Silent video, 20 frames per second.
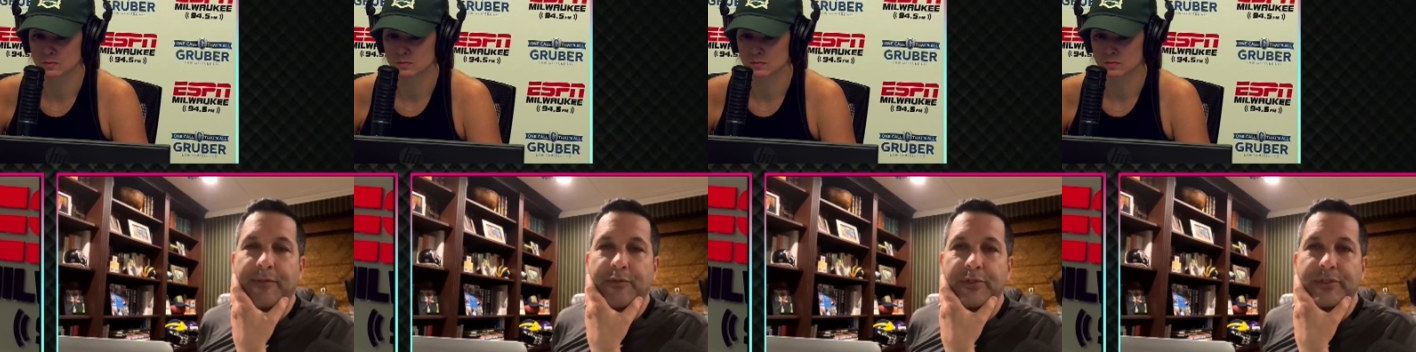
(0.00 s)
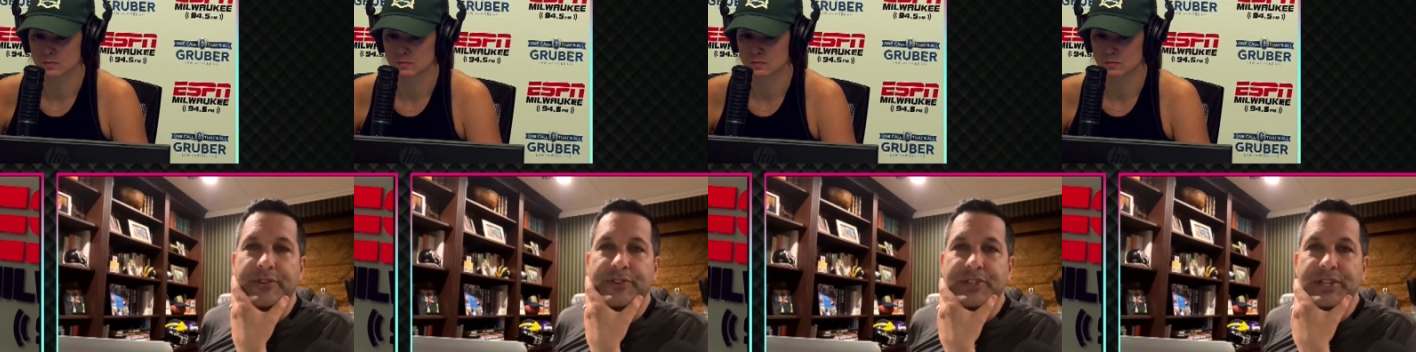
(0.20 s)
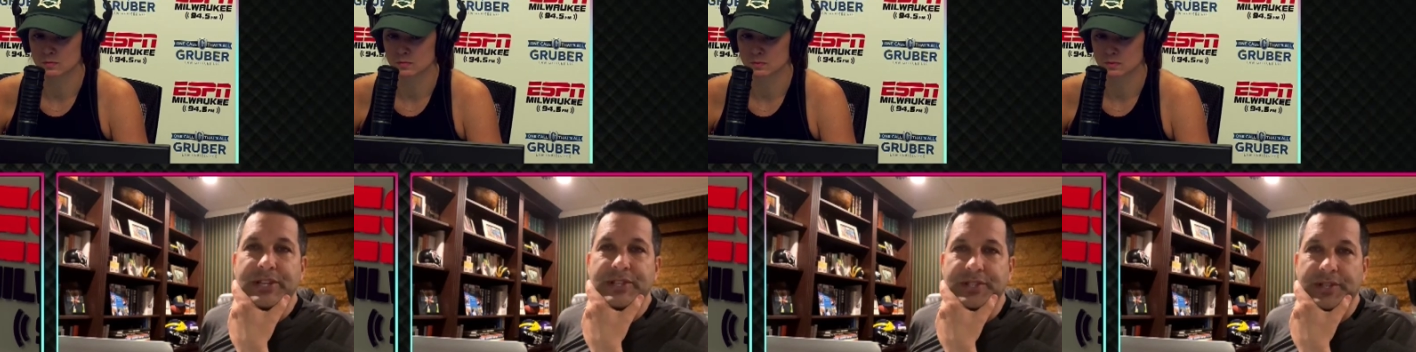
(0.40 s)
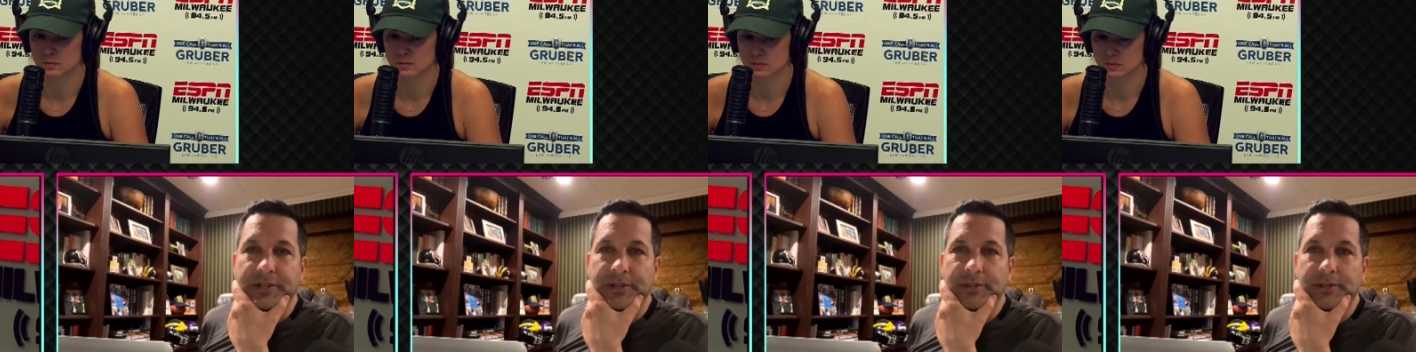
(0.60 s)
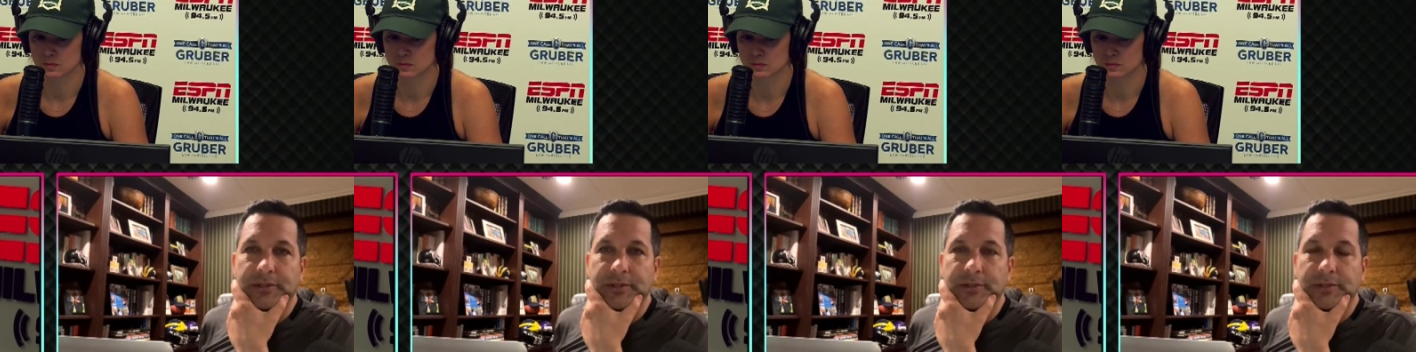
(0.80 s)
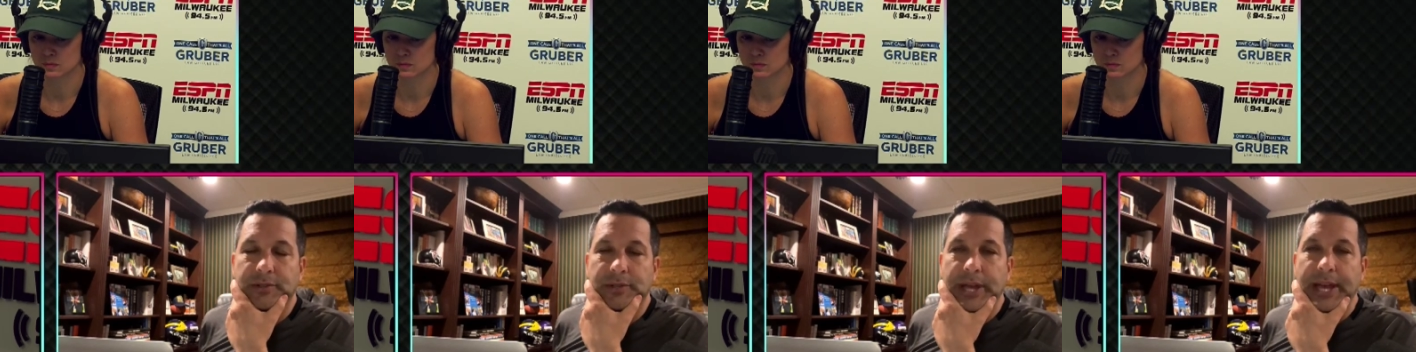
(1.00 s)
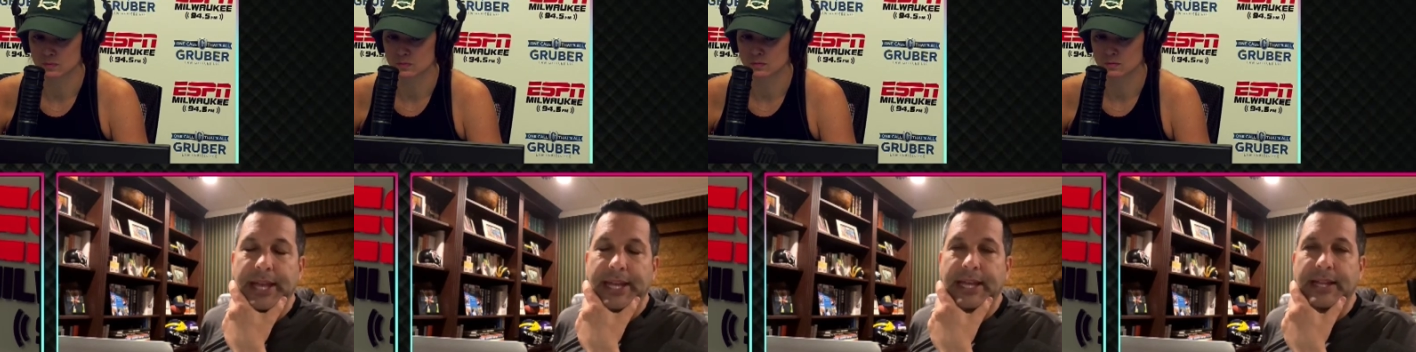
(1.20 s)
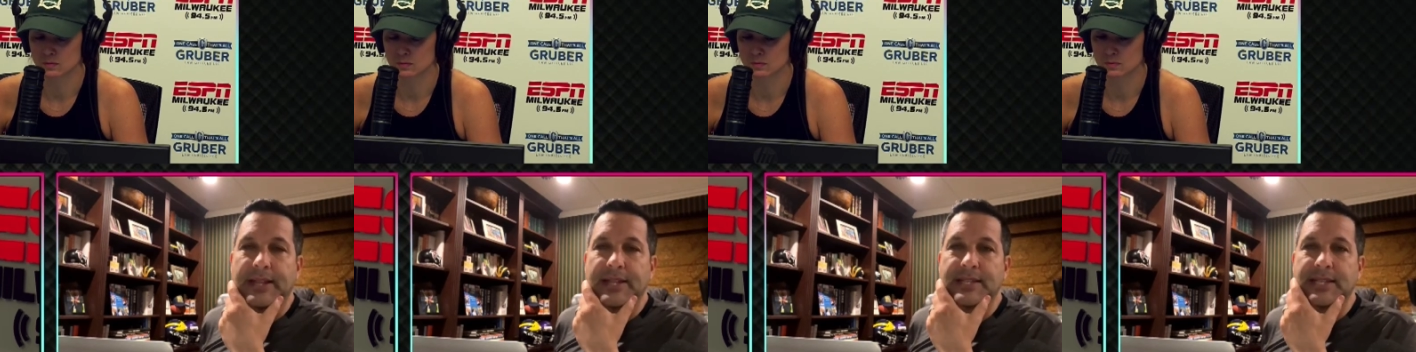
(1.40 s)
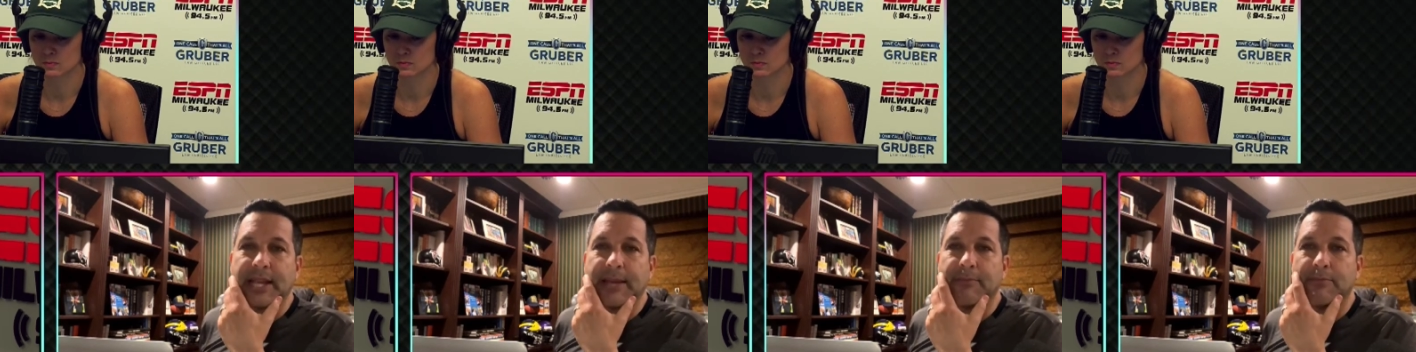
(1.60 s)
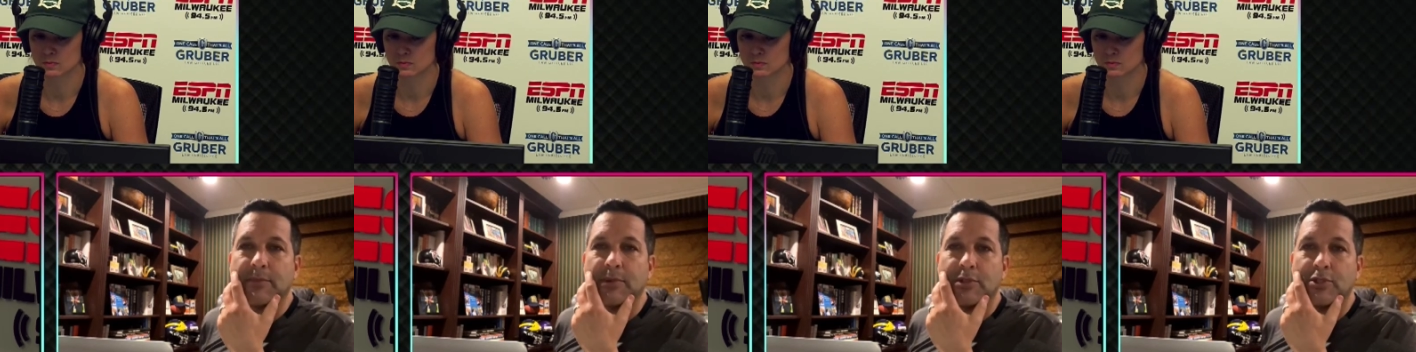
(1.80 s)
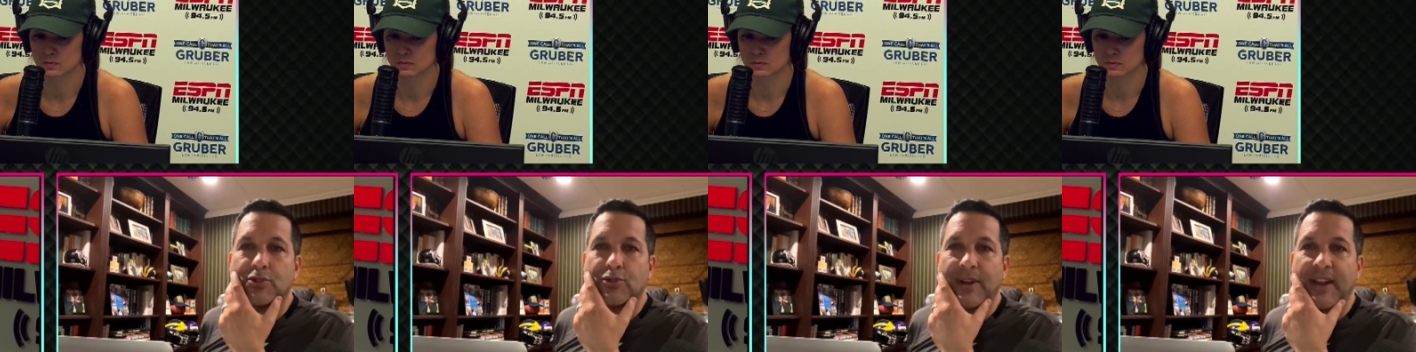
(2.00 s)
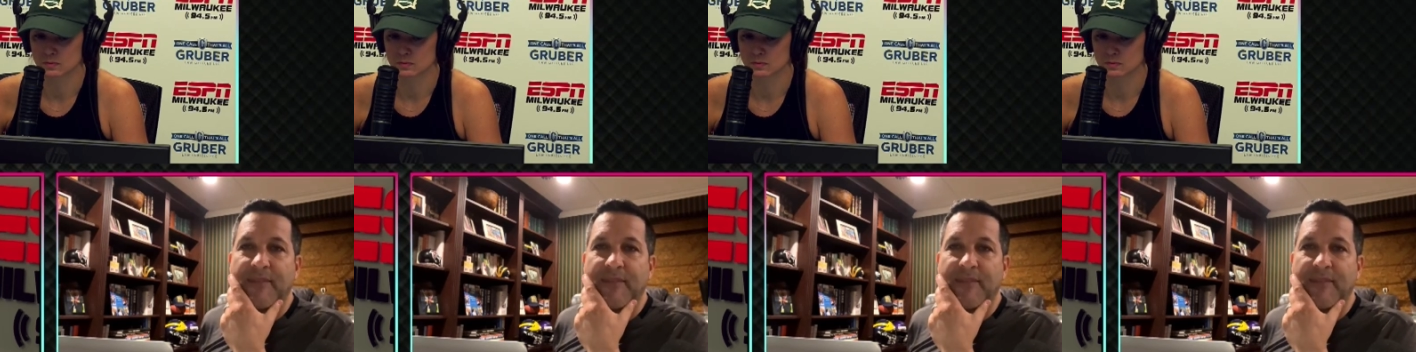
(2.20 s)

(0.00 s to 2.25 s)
Speaker 1: after the season and get the same